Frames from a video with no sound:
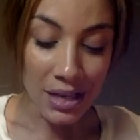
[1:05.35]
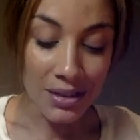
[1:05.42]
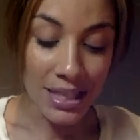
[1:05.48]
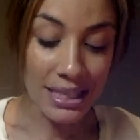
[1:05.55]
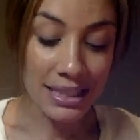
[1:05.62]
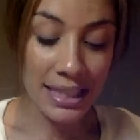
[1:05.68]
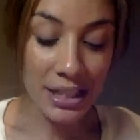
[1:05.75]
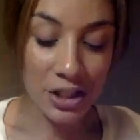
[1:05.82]

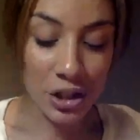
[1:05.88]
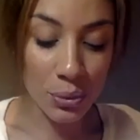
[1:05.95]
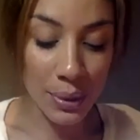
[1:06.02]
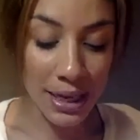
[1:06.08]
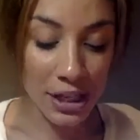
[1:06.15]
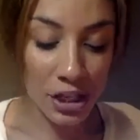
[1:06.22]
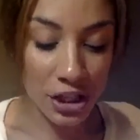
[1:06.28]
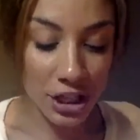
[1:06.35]
This
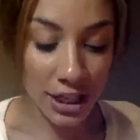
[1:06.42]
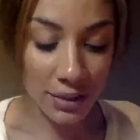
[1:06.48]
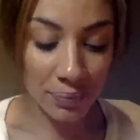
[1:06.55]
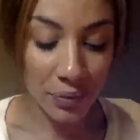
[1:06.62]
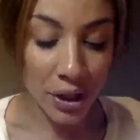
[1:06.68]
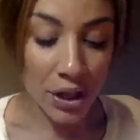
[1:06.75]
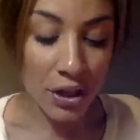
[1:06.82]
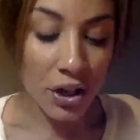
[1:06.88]

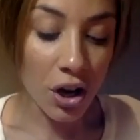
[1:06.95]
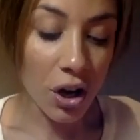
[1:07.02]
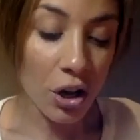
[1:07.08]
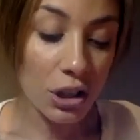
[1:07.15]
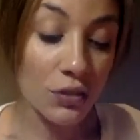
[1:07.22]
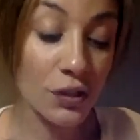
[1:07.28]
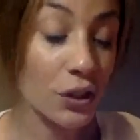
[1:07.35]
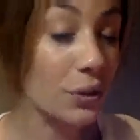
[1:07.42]
situation
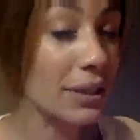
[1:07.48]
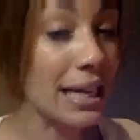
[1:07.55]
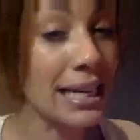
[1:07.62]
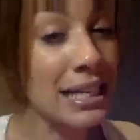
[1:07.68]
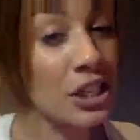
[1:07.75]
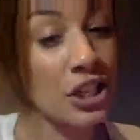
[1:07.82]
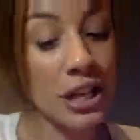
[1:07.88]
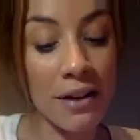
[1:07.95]
calls for you, and
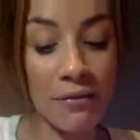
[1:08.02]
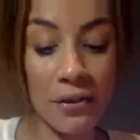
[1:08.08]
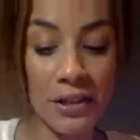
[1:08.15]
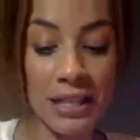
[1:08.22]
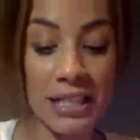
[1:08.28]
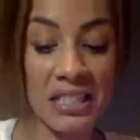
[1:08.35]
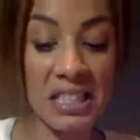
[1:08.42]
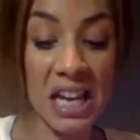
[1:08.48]
I didn't
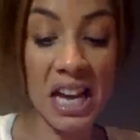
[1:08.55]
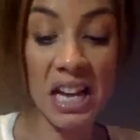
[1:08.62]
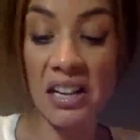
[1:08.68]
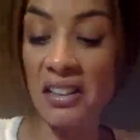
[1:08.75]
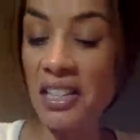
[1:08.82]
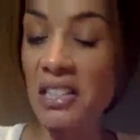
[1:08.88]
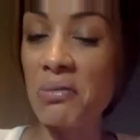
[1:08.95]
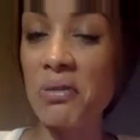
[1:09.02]
shuffle this
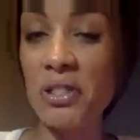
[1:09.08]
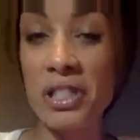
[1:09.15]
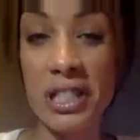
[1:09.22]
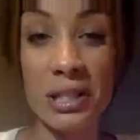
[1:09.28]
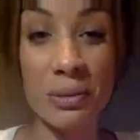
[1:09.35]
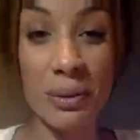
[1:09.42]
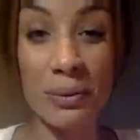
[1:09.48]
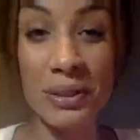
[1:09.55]
deck. This was
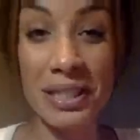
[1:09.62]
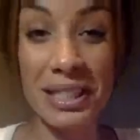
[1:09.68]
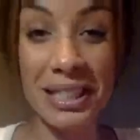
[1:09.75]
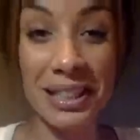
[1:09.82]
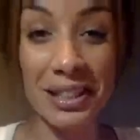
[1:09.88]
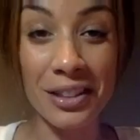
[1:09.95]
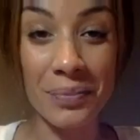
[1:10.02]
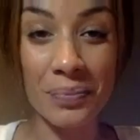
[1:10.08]
just what was
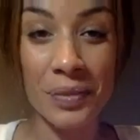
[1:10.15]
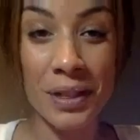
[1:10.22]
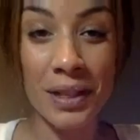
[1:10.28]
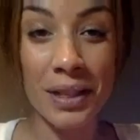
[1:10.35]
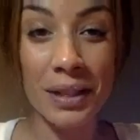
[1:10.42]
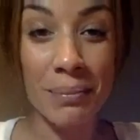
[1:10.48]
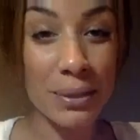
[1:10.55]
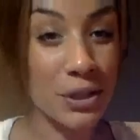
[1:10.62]
here.
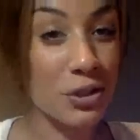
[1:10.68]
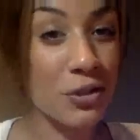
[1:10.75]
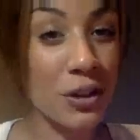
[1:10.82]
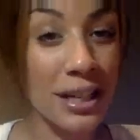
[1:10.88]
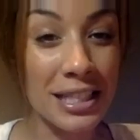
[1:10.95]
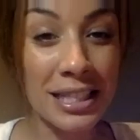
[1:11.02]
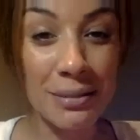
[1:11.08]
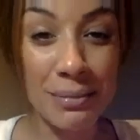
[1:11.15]
But
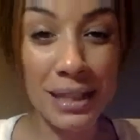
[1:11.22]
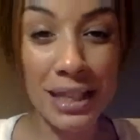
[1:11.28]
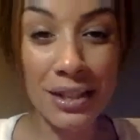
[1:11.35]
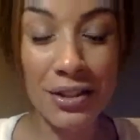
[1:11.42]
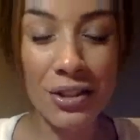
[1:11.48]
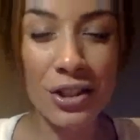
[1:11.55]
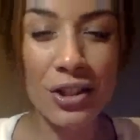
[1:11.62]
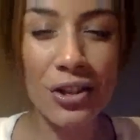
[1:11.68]
trust
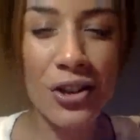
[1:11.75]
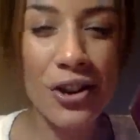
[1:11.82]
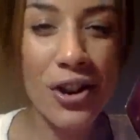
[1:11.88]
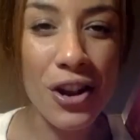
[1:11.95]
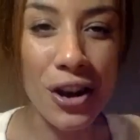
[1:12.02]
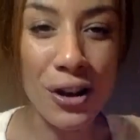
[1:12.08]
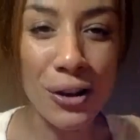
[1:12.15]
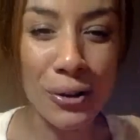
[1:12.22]
me, there's
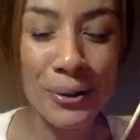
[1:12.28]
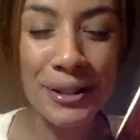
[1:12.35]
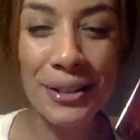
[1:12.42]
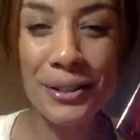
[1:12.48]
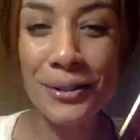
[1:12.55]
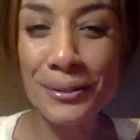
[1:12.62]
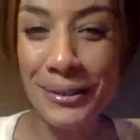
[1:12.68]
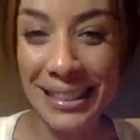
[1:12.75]
no
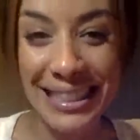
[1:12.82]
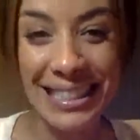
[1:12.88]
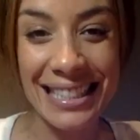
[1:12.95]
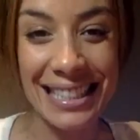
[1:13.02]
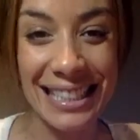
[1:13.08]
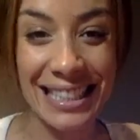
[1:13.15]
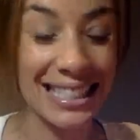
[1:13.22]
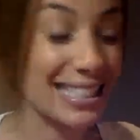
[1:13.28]

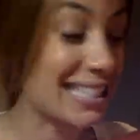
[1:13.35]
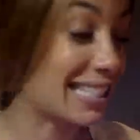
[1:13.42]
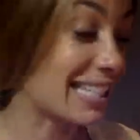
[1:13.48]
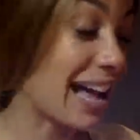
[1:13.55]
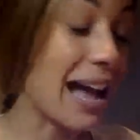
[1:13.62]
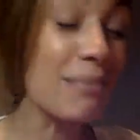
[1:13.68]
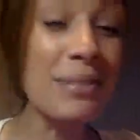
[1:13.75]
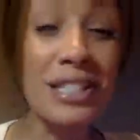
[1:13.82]
coincidences.
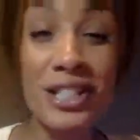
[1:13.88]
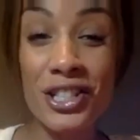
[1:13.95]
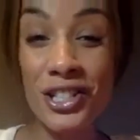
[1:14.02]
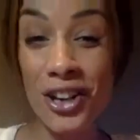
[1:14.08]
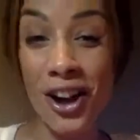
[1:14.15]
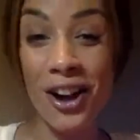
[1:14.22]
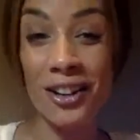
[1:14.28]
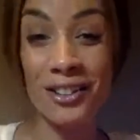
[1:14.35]
I'm in
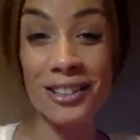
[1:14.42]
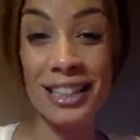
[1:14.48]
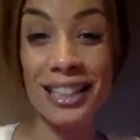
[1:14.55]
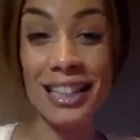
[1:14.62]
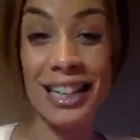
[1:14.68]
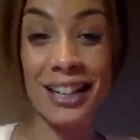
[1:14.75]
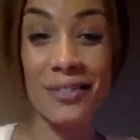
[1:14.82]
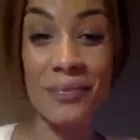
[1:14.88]
shock right
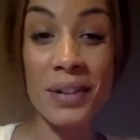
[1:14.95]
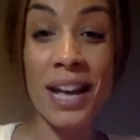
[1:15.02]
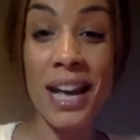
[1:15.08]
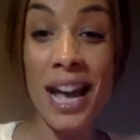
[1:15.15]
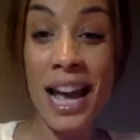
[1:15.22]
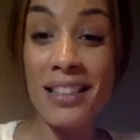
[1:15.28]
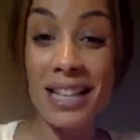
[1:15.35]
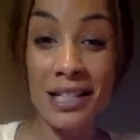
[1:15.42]
now.
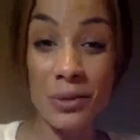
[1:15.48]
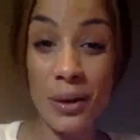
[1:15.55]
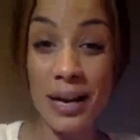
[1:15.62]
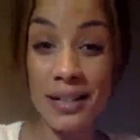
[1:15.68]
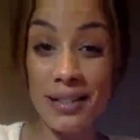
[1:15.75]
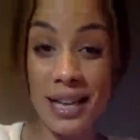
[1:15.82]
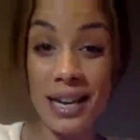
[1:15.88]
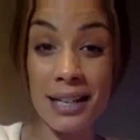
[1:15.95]
And that's why
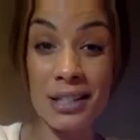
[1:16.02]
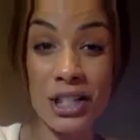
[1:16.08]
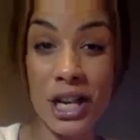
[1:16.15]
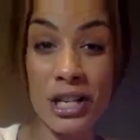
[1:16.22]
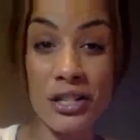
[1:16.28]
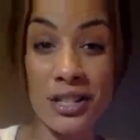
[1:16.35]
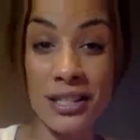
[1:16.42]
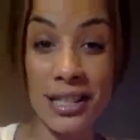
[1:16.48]
then I
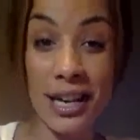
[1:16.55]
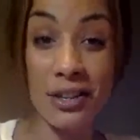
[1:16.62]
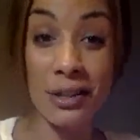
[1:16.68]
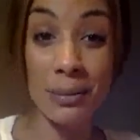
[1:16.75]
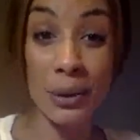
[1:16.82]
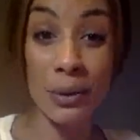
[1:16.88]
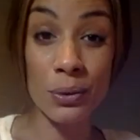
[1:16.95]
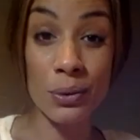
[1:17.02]
changed the title. I'm
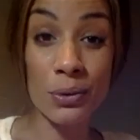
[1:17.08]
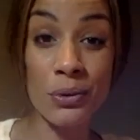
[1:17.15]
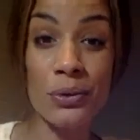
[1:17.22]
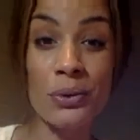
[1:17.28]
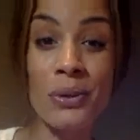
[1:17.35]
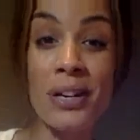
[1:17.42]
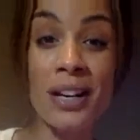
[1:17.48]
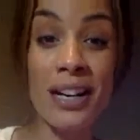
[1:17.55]
like,
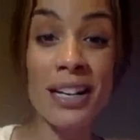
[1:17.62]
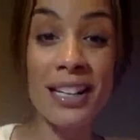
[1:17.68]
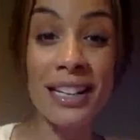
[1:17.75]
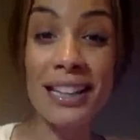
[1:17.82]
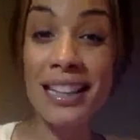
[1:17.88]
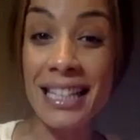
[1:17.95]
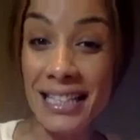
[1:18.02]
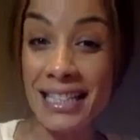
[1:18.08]
ooh,
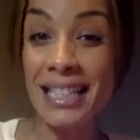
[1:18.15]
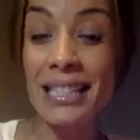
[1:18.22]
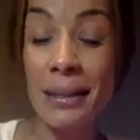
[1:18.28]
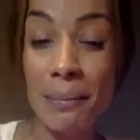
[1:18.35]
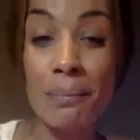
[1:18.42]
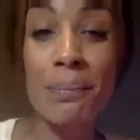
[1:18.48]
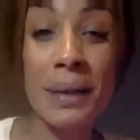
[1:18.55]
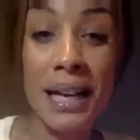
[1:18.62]
like this is
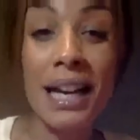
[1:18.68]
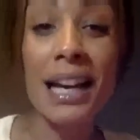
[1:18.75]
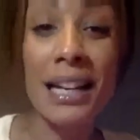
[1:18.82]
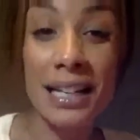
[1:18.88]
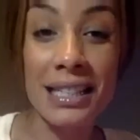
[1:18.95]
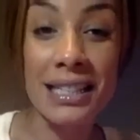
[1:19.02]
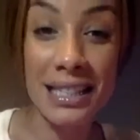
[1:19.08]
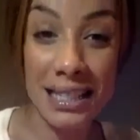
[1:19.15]
a
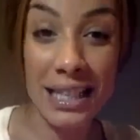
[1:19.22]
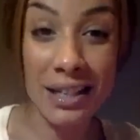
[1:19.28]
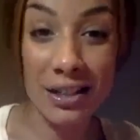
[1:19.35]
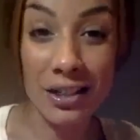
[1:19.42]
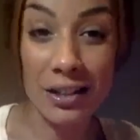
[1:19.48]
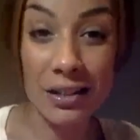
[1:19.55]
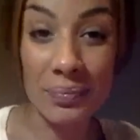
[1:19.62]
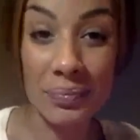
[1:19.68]
big
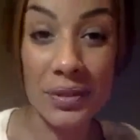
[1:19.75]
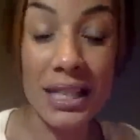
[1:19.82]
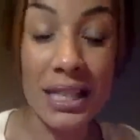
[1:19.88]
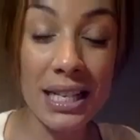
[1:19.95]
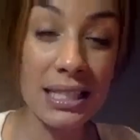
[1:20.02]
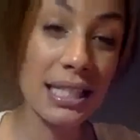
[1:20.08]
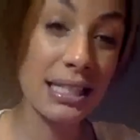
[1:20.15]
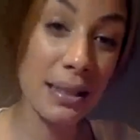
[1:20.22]
deal.
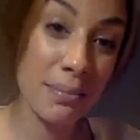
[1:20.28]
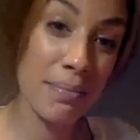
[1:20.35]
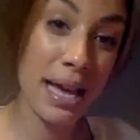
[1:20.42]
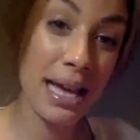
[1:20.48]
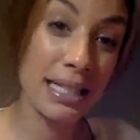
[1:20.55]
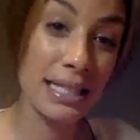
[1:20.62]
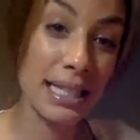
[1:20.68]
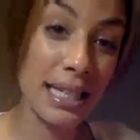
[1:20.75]
This is a
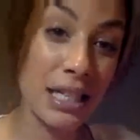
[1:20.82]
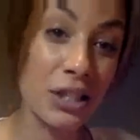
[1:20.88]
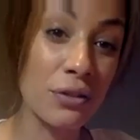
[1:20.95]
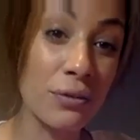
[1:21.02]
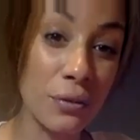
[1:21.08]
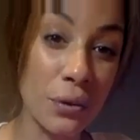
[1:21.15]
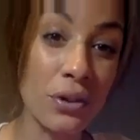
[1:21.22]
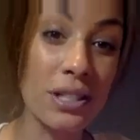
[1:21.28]
message
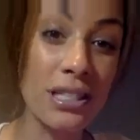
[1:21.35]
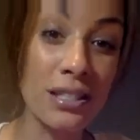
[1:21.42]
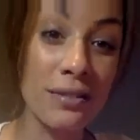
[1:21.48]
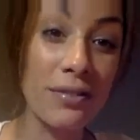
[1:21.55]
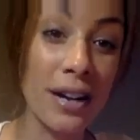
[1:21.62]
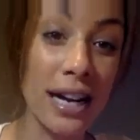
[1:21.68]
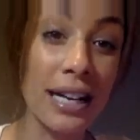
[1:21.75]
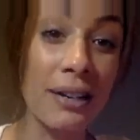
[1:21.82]
for the
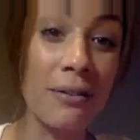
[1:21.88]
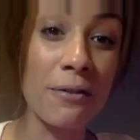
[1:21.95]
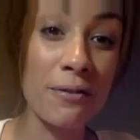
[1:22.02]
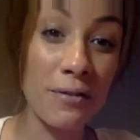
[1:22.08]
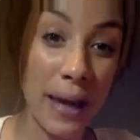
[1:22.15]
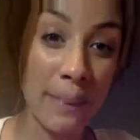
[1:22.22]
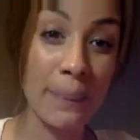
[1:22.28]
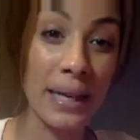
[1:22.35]
Divine
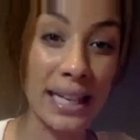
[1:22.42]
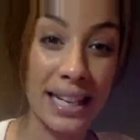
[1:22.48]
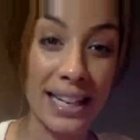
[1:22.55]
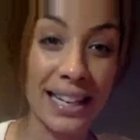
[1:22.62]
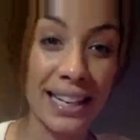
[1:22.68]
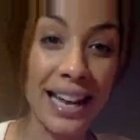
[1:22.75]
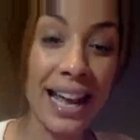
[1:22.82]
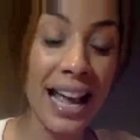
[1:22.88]

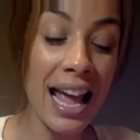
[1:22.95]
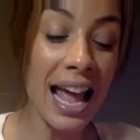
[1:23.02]
Feminine.